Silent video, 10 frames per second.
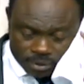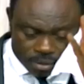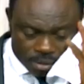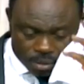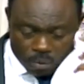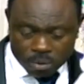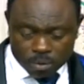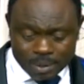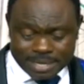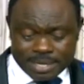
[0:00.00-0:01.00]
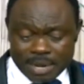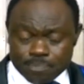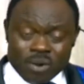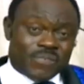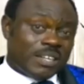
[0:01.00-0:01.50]
So when a
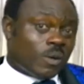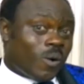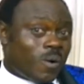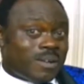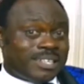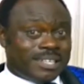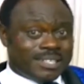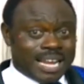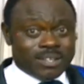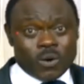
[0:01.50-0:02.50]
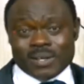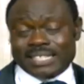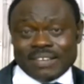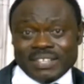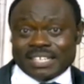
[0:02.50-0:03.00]
prophet of God, that God has
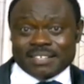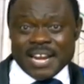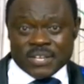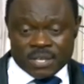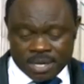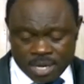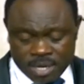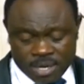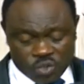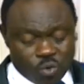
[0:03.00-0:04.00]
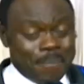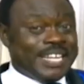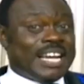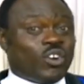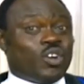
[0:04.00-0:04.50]
given the grace to be in
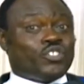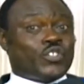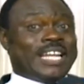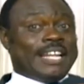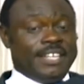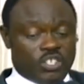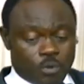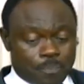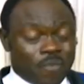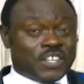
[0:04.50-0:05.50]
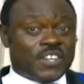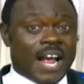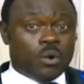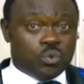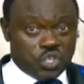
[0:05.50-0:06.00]
a country like this to prophesy,
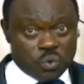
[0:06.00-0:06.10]
we should